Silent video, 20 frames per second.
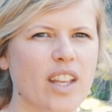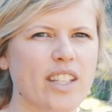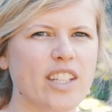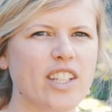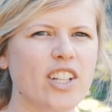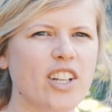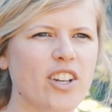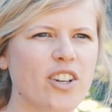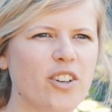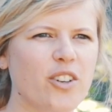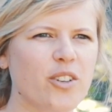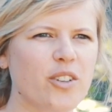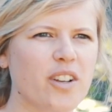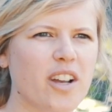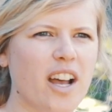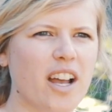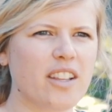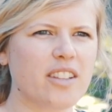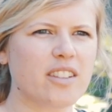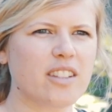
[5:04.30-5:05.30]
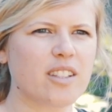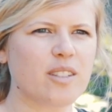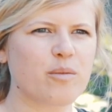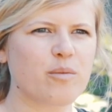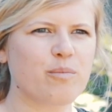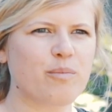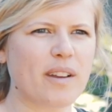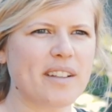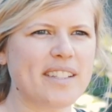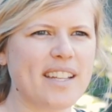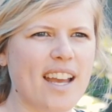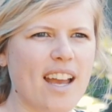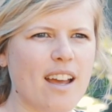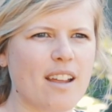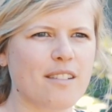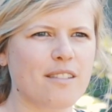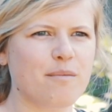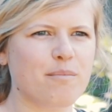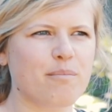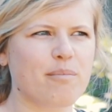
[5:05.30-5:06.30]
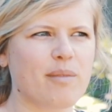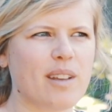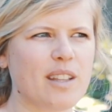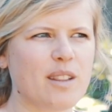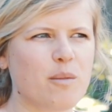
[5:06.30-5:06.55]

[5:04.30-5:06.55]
You know, my dad made